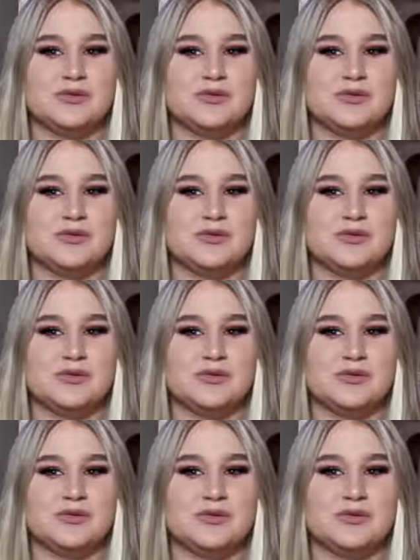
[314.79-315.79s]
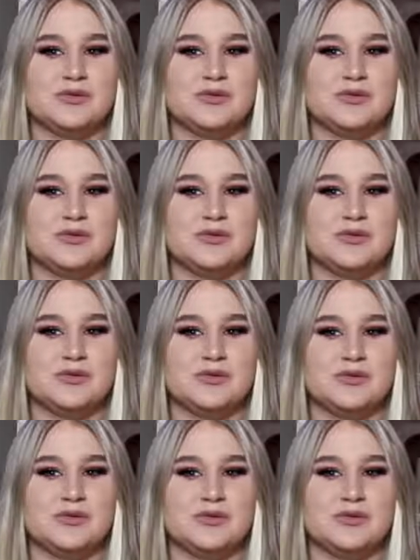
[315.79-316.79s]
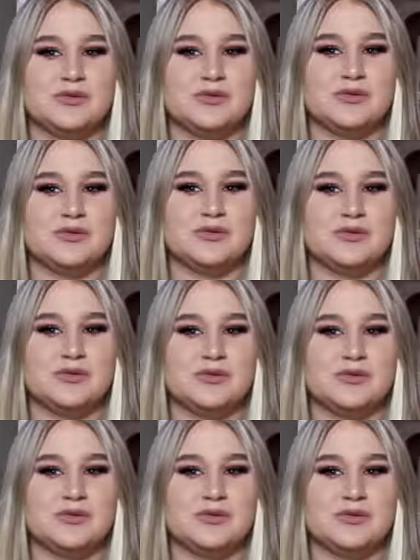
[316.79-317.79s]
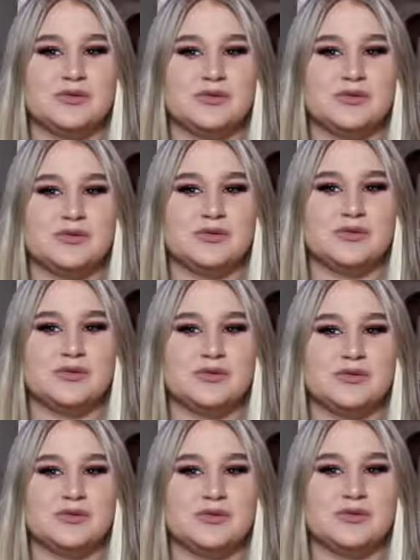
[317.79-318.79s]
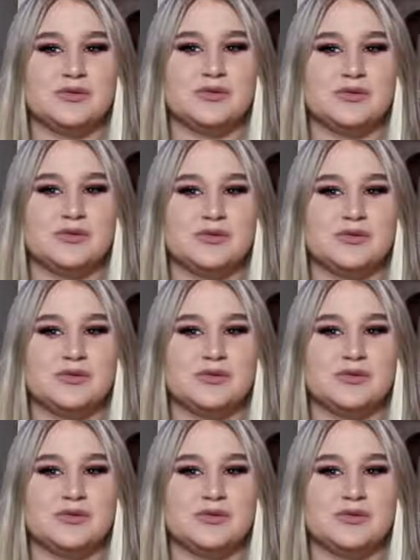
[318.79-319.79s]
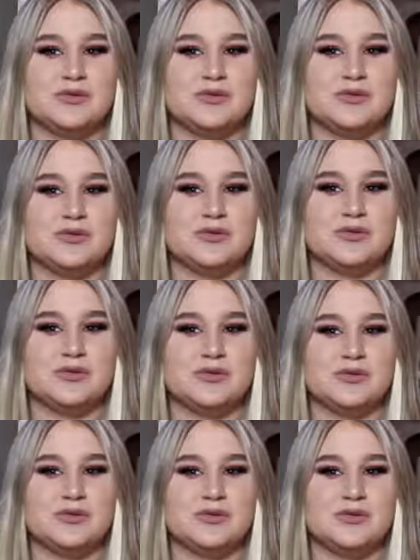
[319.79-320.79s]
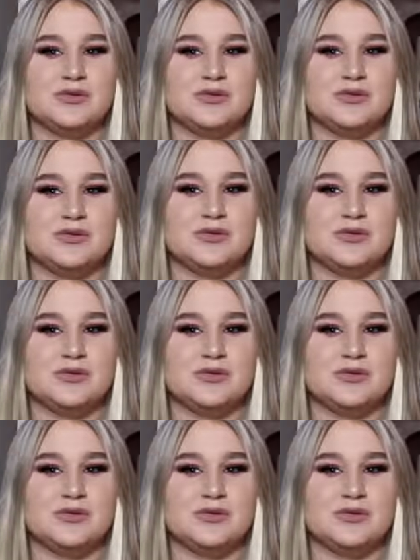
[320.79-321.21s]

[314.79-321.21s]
[no speech]